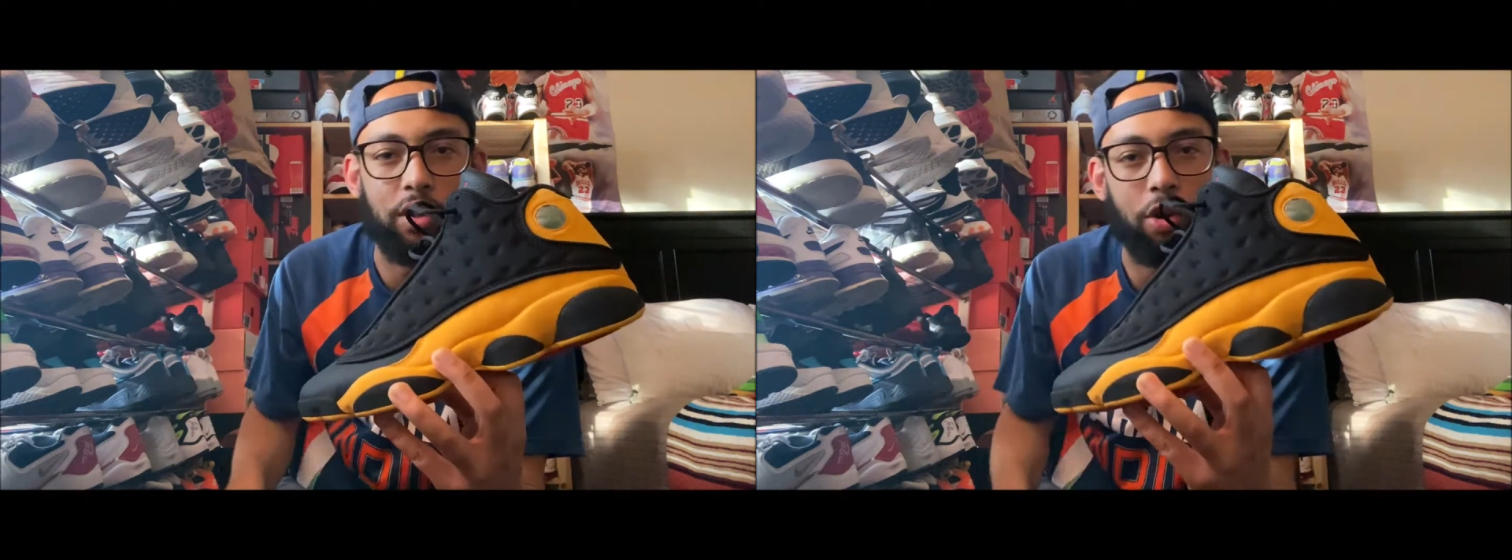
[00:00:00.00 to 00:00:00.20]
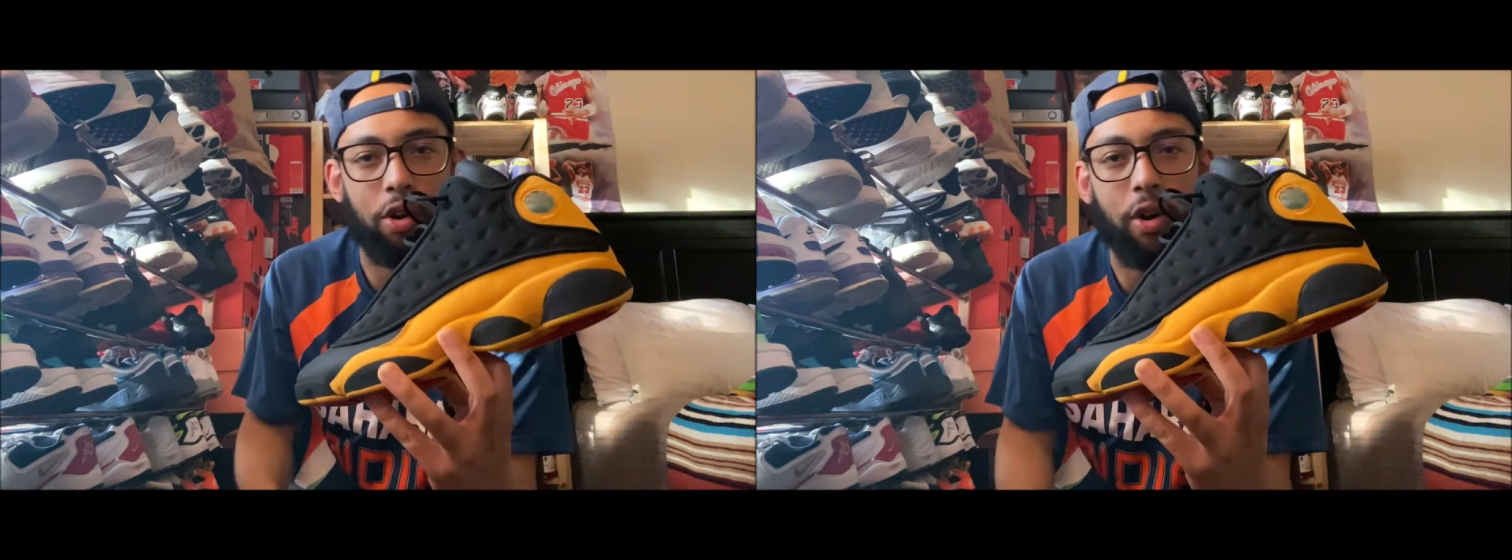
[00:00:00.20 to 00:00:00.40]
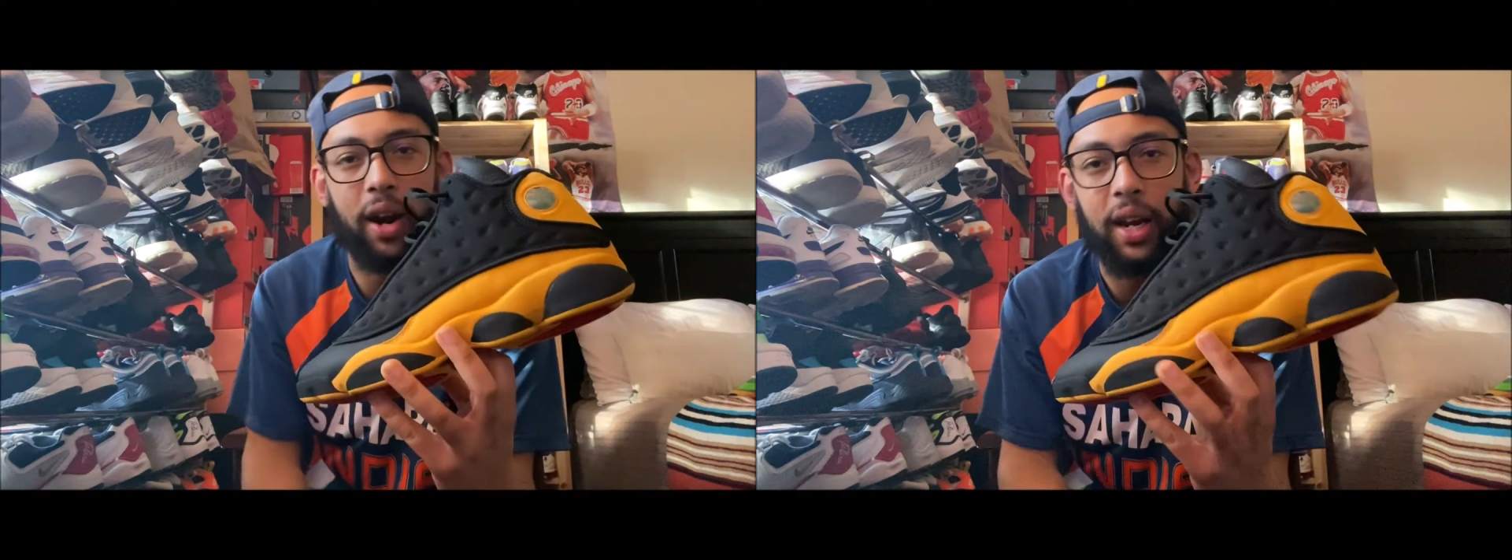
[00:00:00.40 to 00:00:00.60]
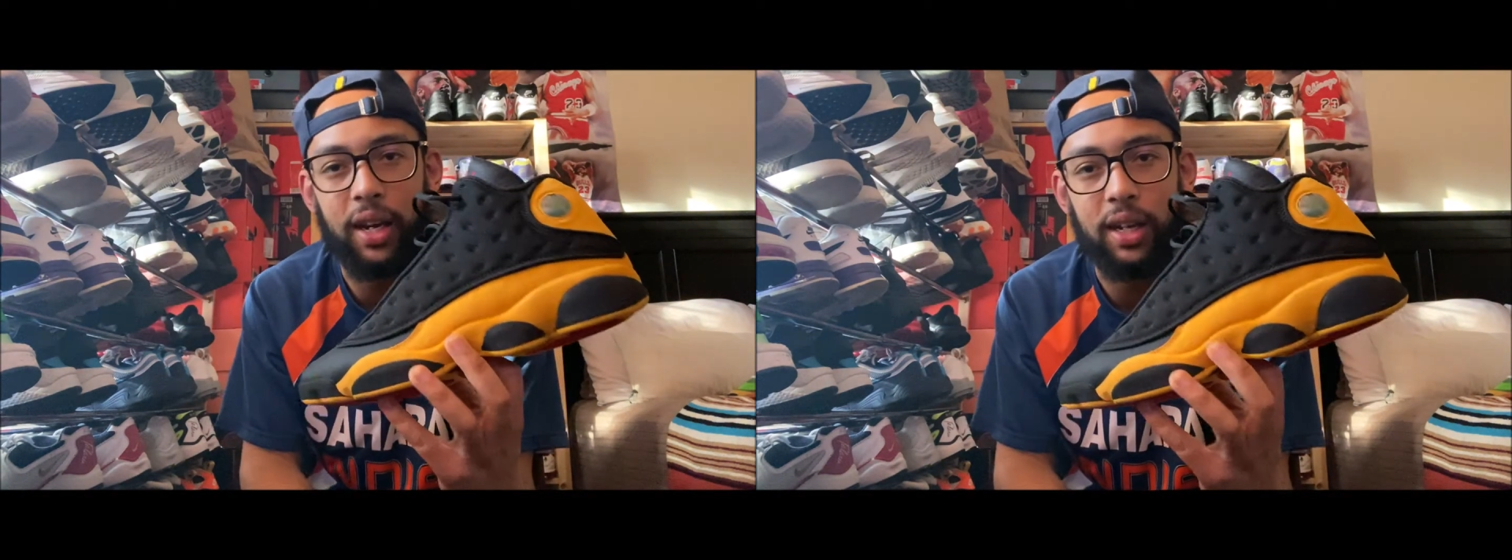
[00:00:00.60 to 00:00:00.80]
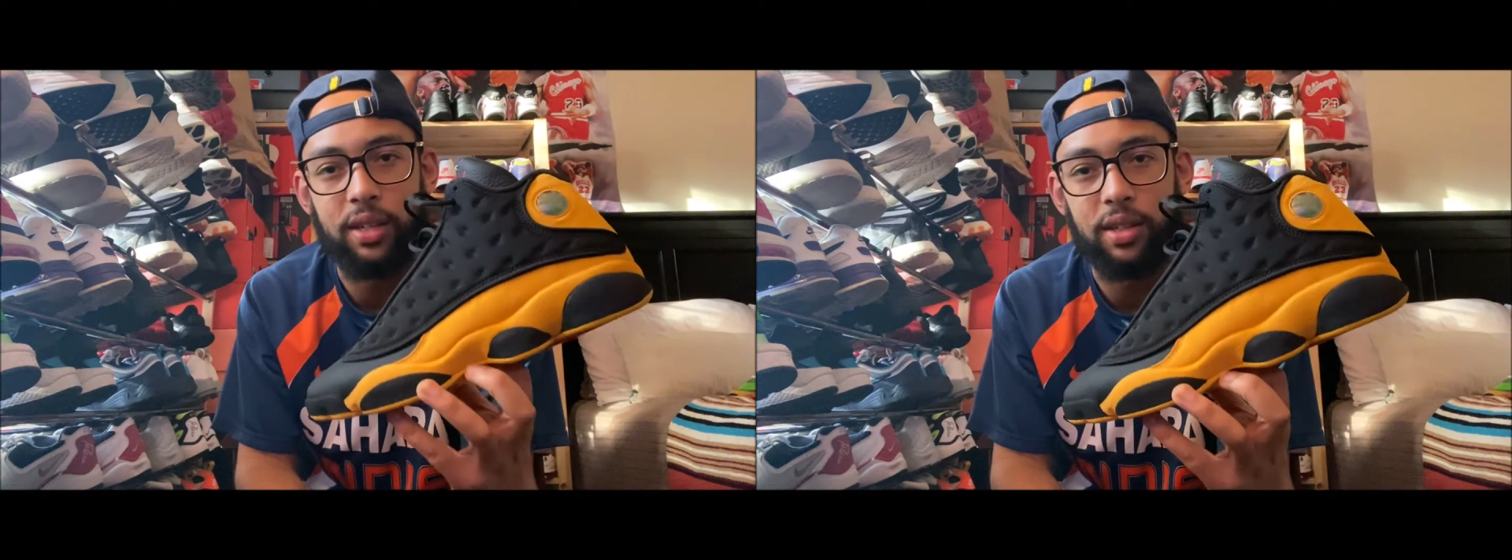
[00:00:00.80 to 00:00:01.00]

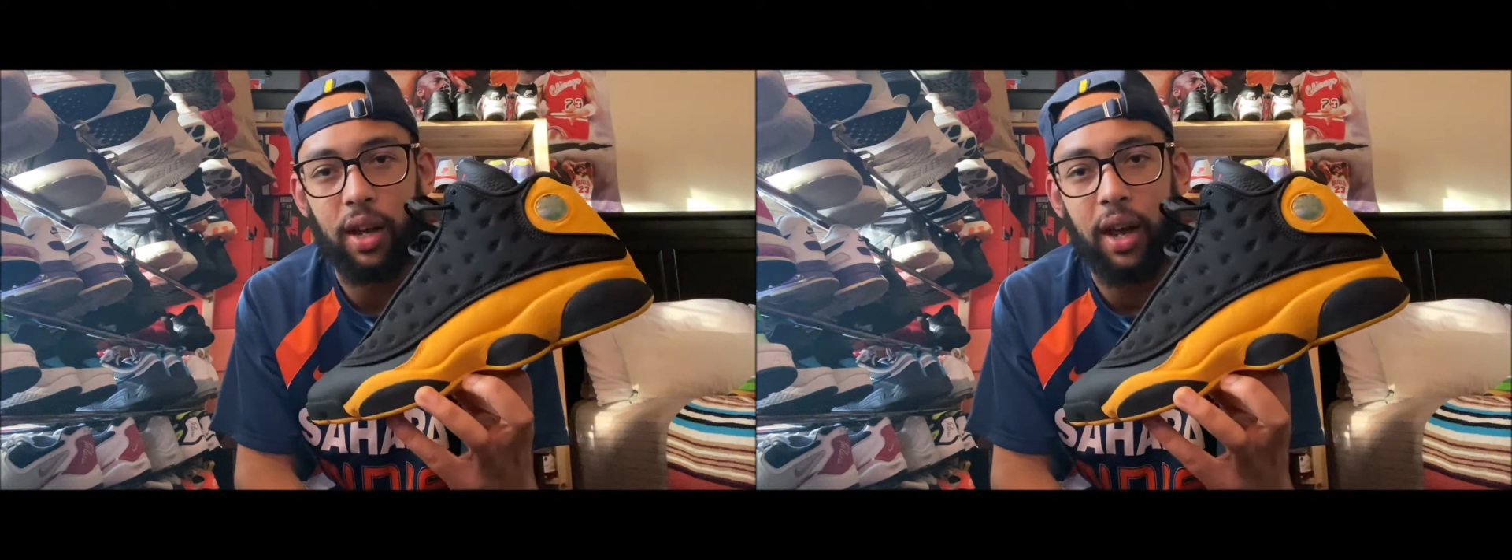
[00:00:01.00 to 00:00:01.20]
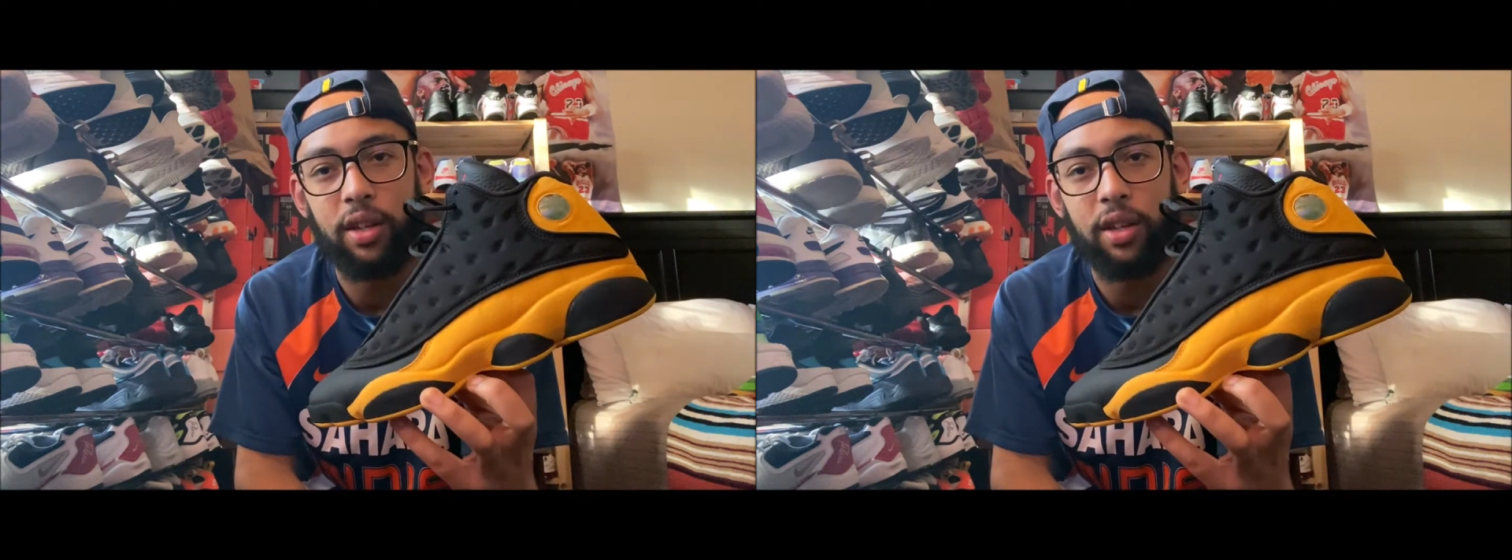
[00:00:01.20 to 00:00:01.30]
crazy.